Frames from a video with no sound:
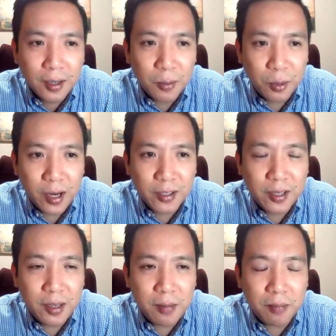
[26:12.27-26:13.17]
uh, we're
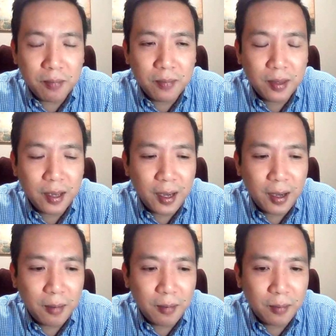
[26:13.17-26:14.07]
actually
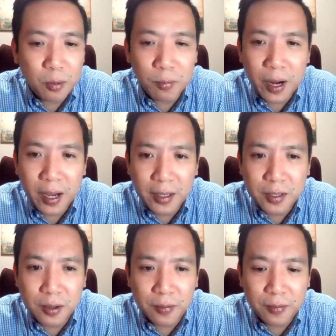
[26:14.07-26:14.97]
um,
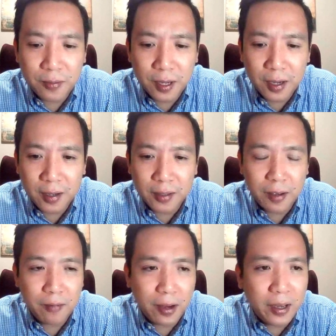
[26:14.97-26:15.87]
comprised of uh,
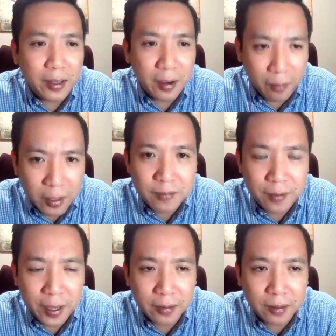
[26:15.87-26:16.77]
very
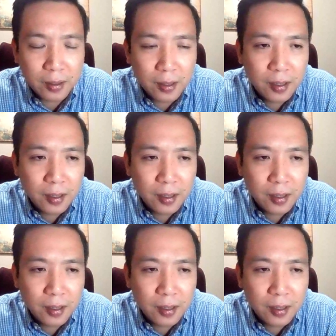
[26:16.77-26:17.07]
diversified